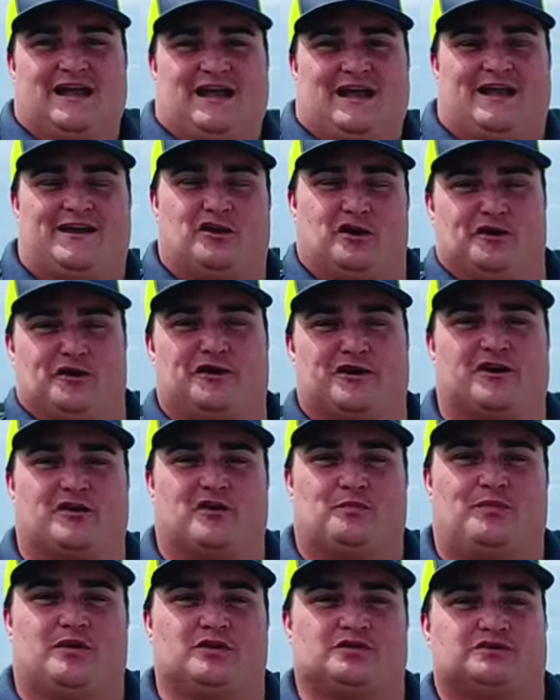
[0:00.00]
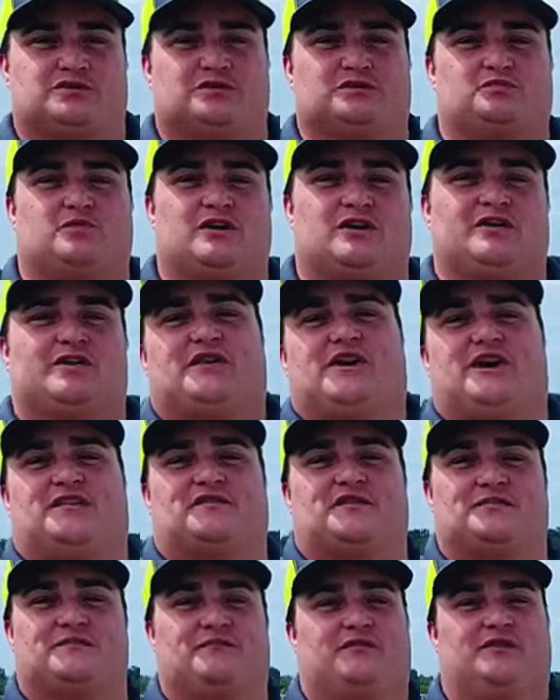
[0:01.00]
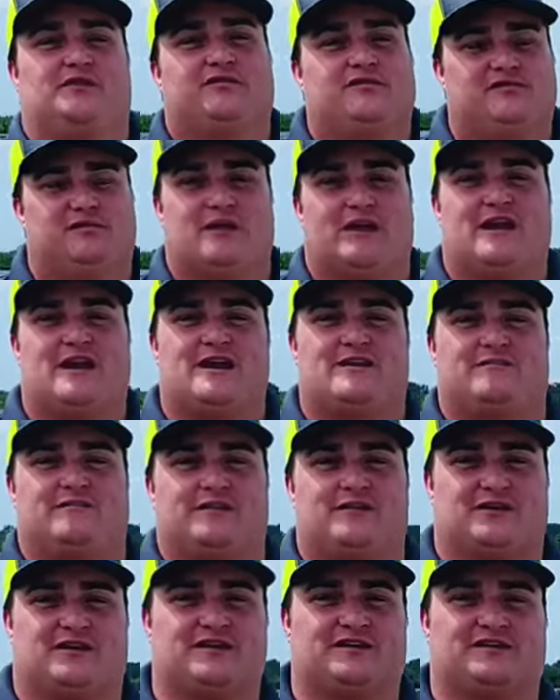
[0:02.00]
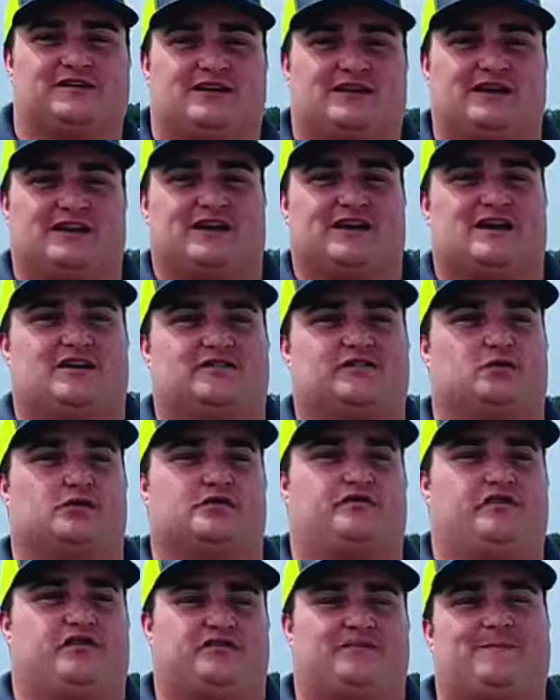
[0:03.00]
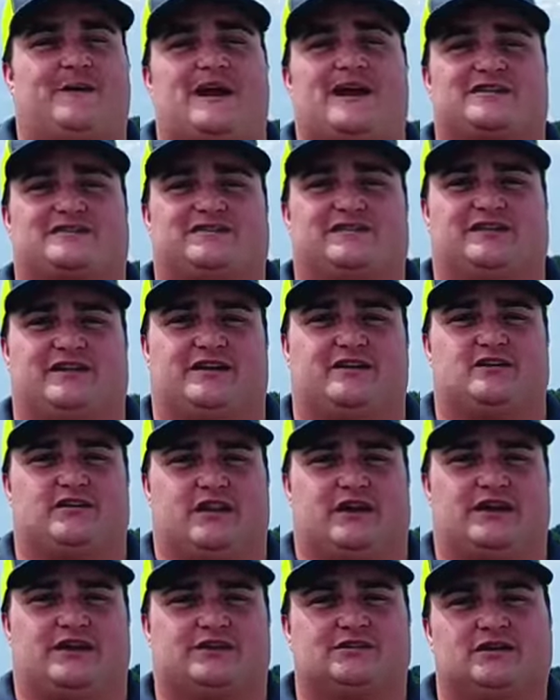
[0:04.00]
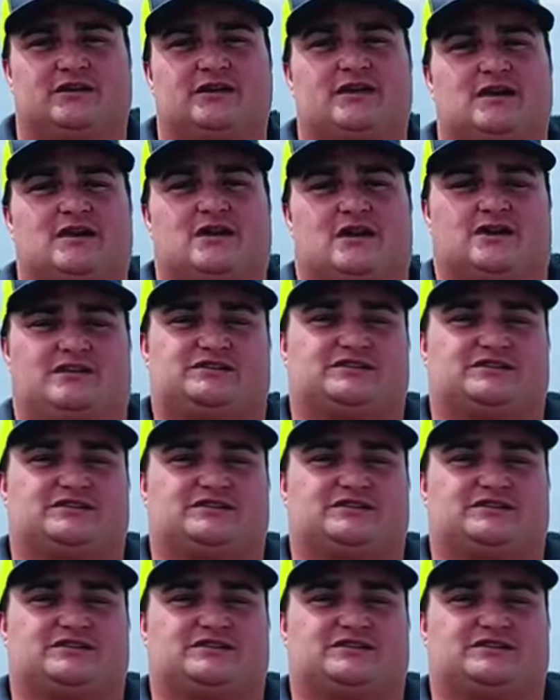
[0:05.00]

Hey, all you call to posters, one of the awesome views we have here at Kentucky Downs. We're just past the tailgating uh,